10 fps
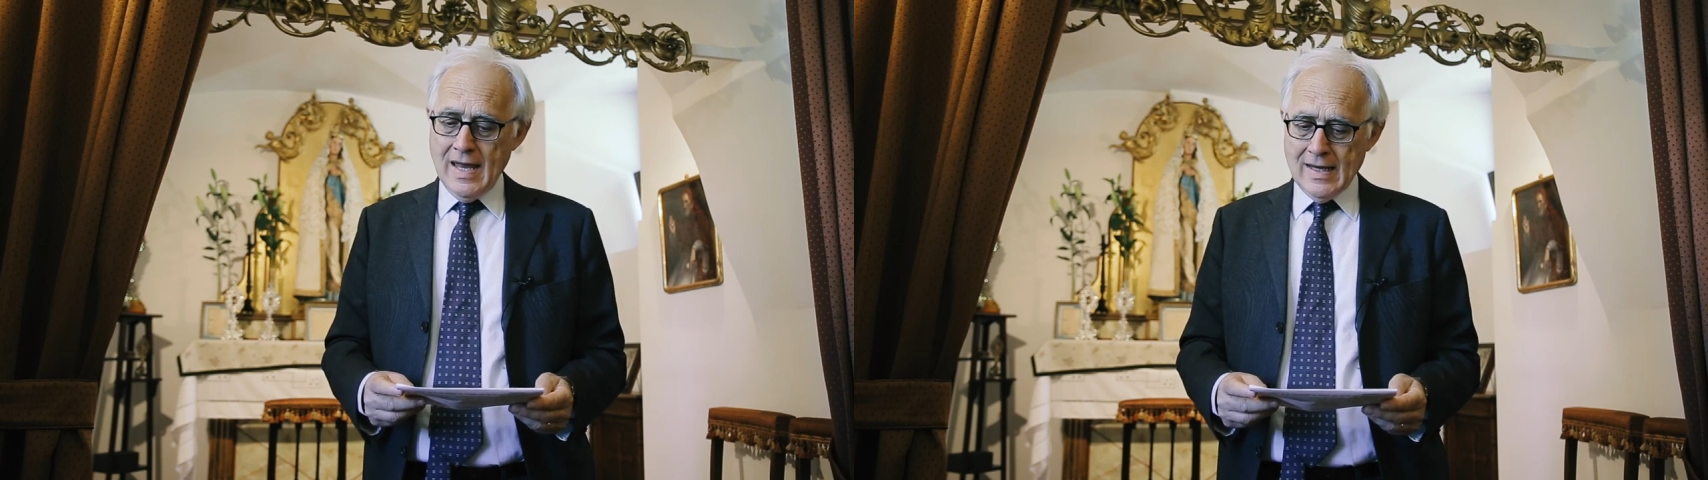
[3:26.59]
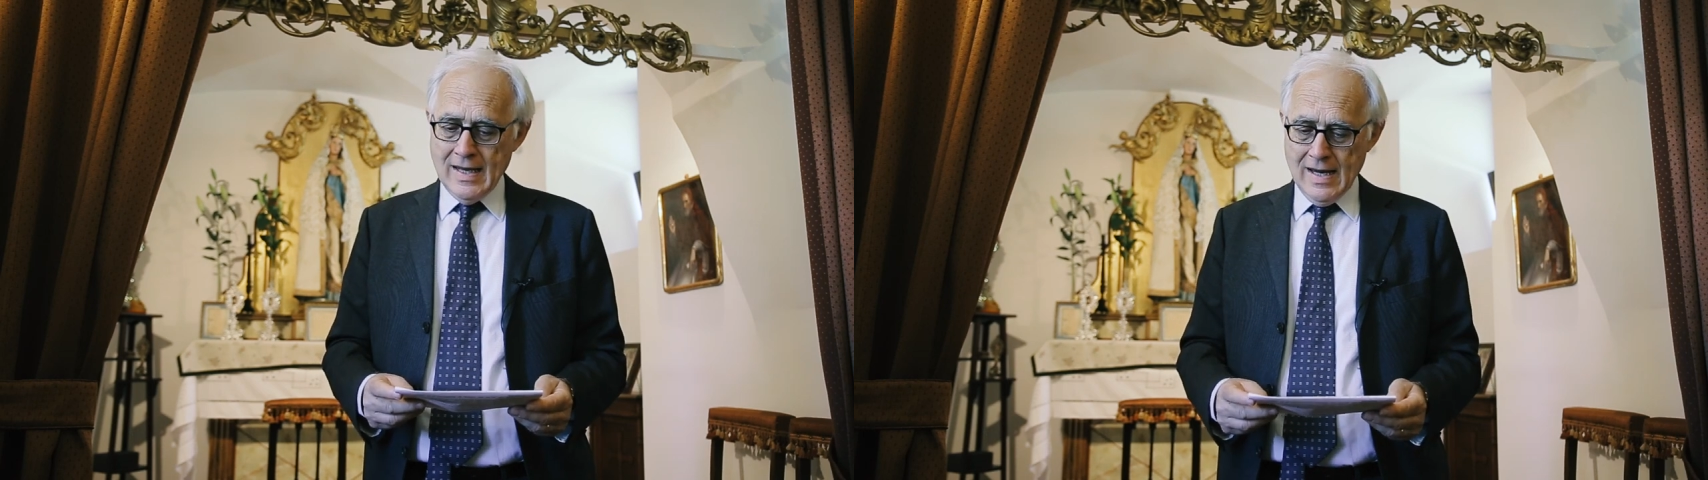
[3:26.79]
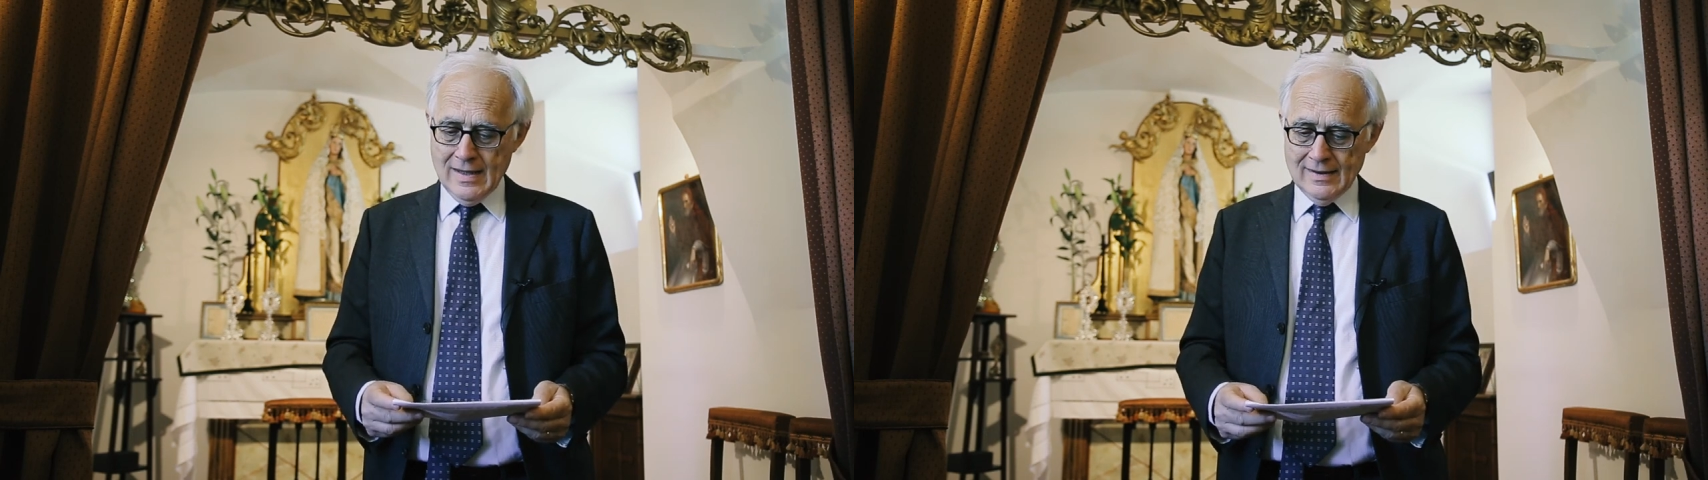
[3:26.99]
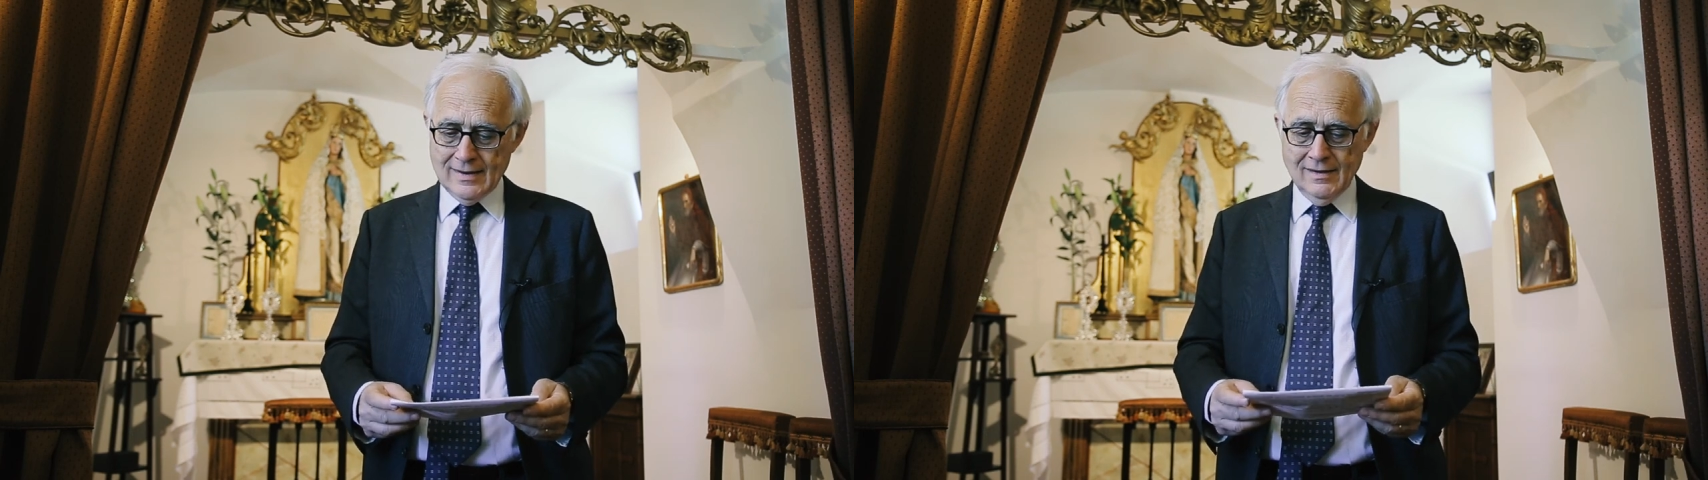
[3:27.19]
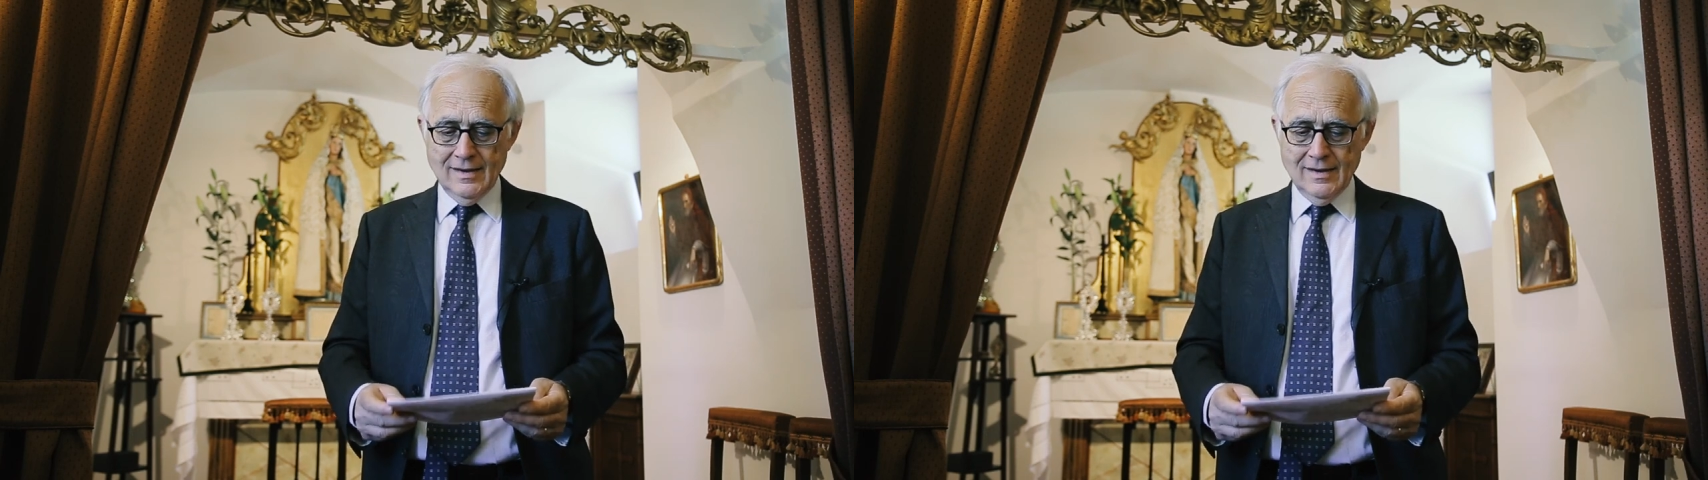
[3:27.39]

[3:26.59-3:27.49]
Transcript: against